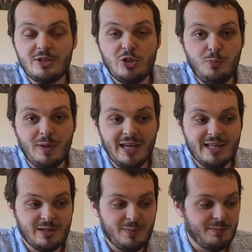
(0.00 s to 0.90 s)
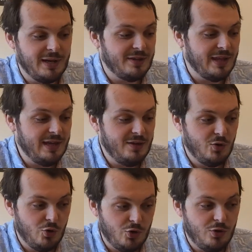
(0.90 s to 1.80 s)
super lazy people out there,
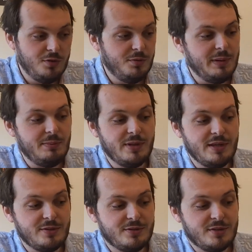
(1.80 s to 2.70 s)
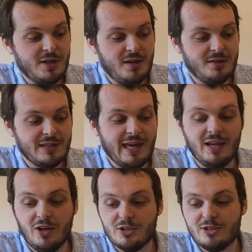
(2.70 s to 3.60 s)
or the people that can't get a
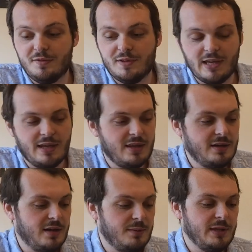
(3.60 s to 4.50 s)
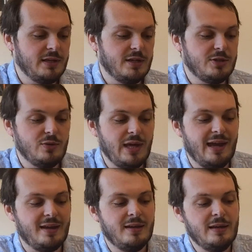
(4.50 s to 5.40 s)
lot of stuff together. I mean, I do
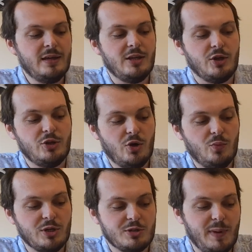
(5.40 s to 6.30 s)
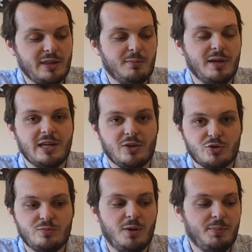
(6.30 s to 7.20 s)
get, you know, you don't want to spend the money on
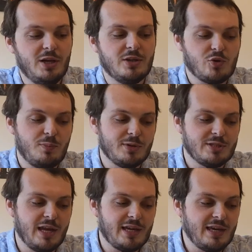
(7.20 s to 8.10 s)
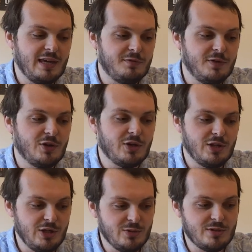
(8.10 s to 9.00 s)
a bottle of triple sec if you're not going to
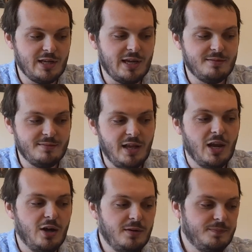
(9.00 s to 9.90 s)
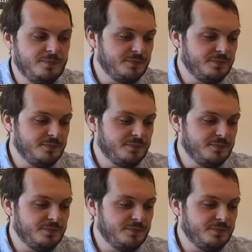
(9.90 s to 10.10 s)
use it a lot.